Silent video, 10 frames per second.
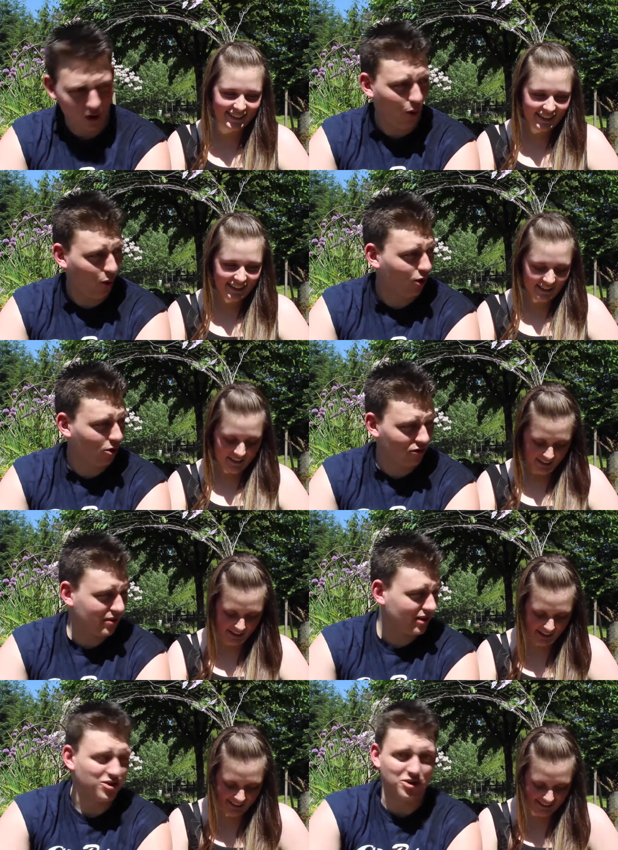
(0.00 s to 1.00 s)
Speaker 1: You're a hoarder of
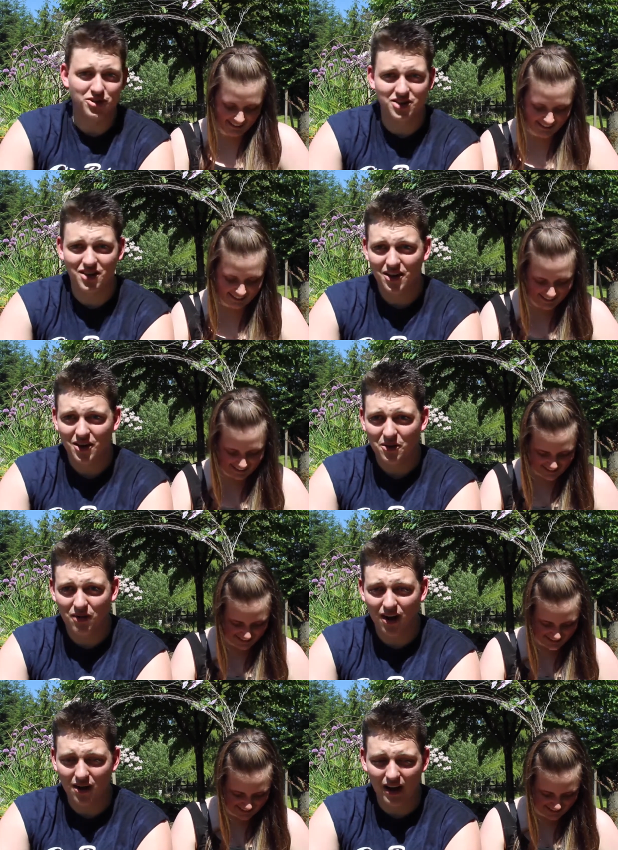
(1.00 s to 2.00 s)
pictures. Uh,
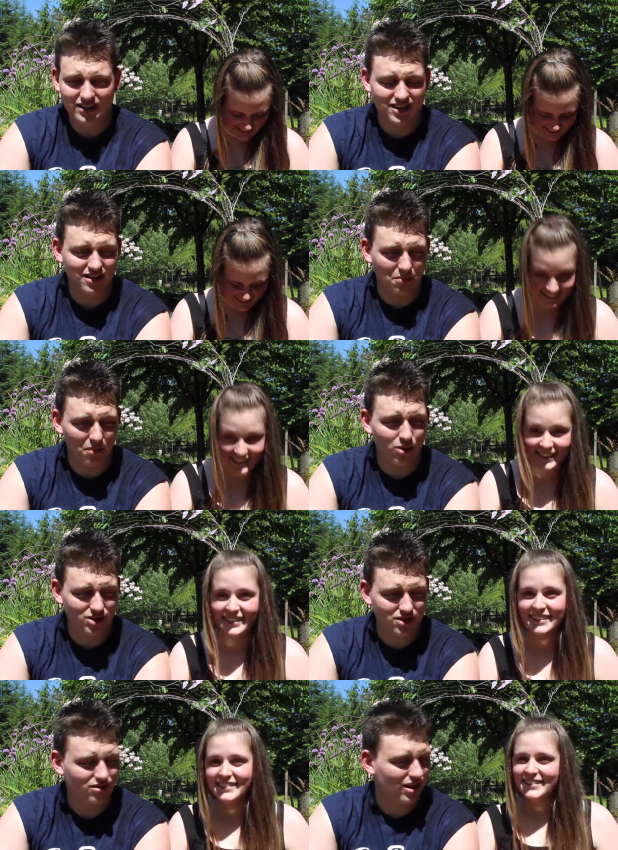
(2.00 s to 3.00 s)
I'd say the
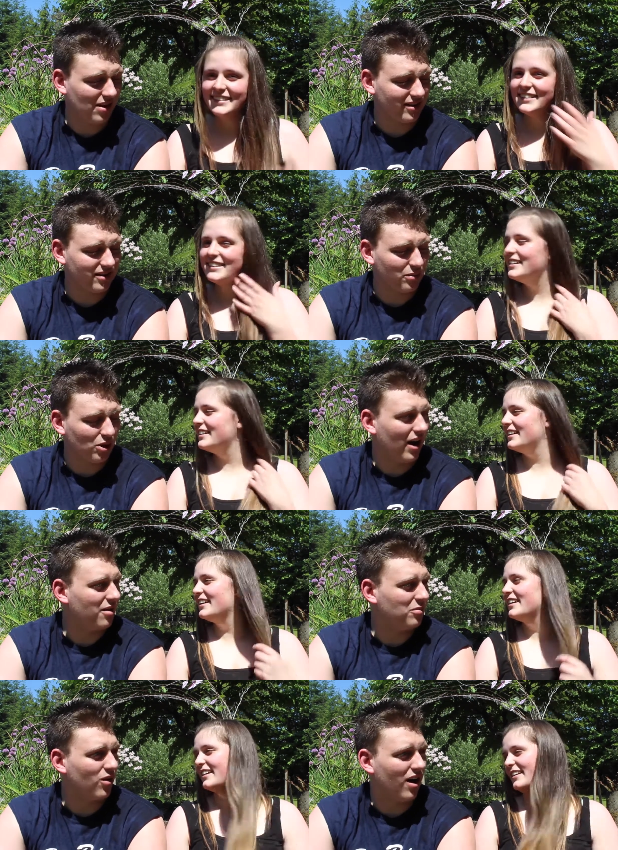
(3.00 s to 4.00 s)
most collectible
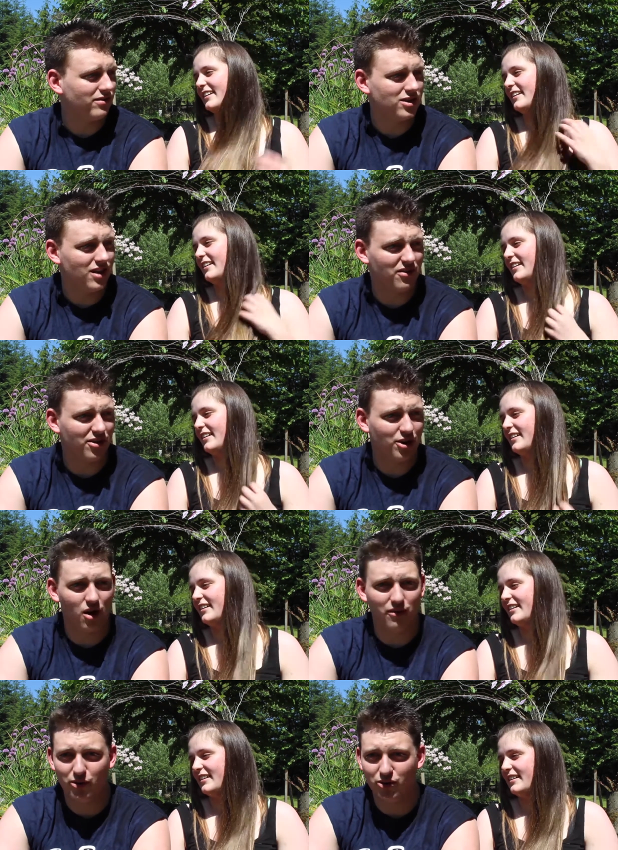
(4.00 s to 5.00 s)
item you have is definitely
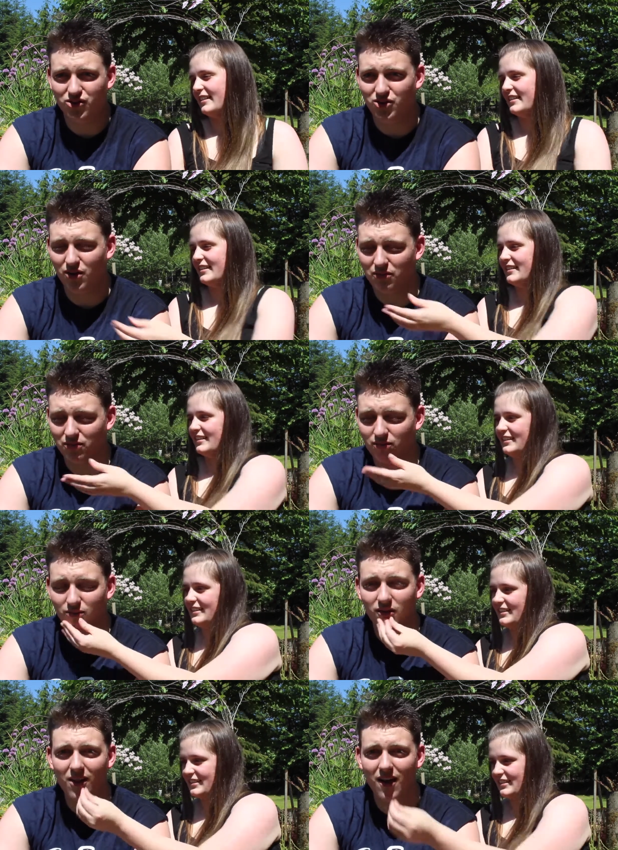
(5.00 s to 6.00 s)
Converse. You have
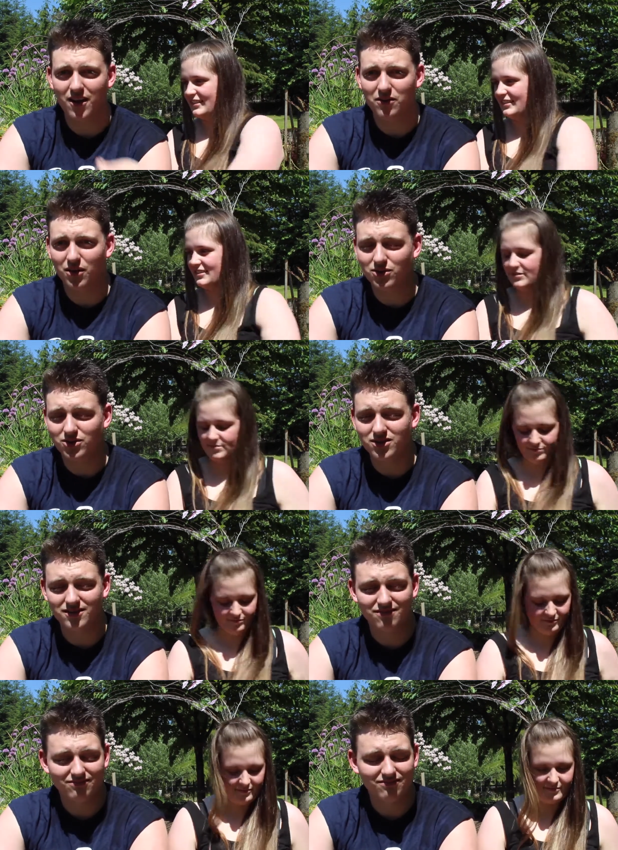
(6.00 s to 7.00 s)
a lot of those.
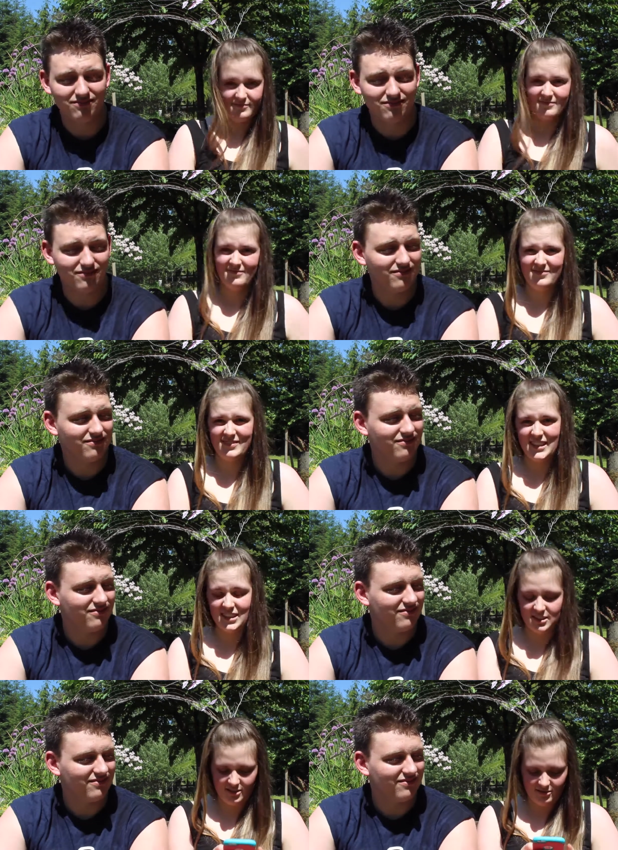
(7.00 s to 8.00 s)

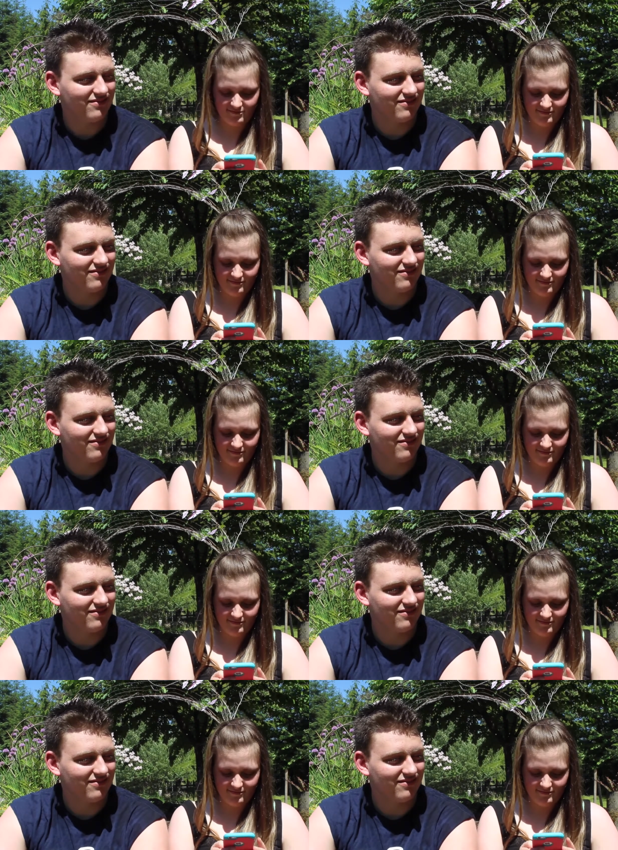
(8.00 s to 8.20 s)
That's true.